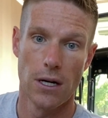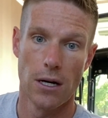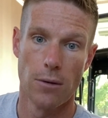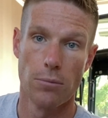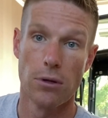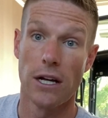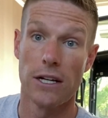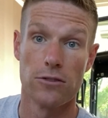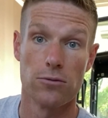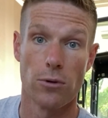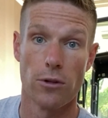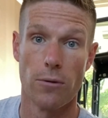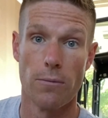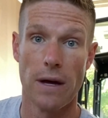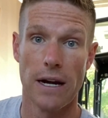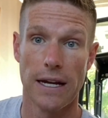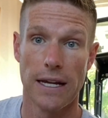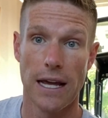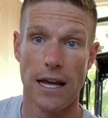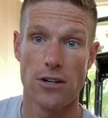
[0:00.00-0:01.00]
place where the
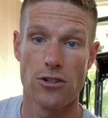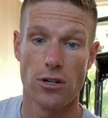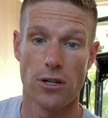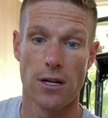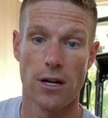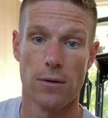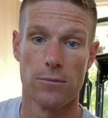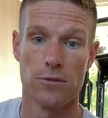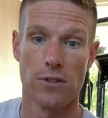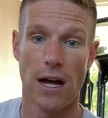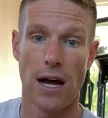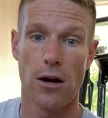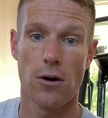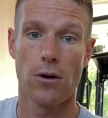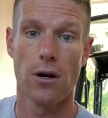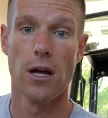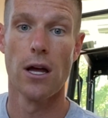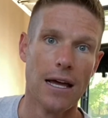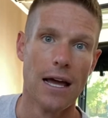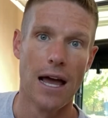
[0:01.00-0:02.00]
medication comes
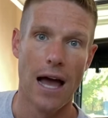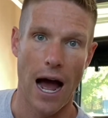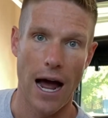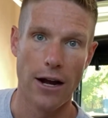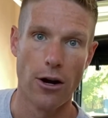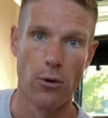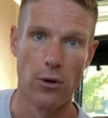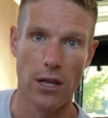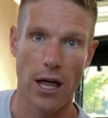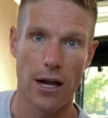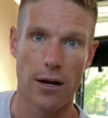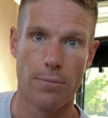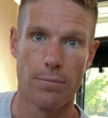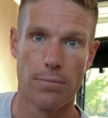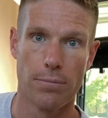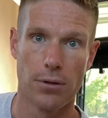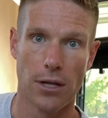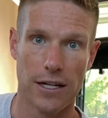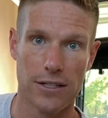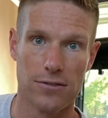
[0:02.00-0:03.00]
out. I know a lot
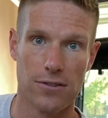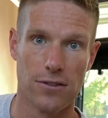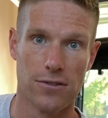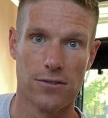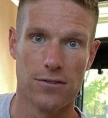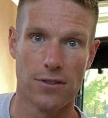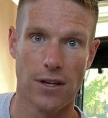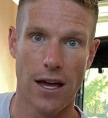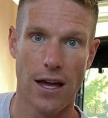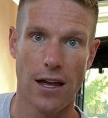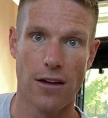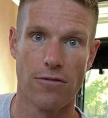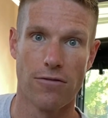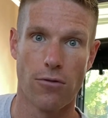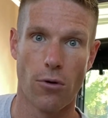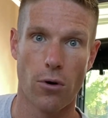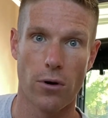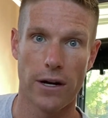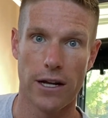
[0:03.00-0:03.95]
of places say for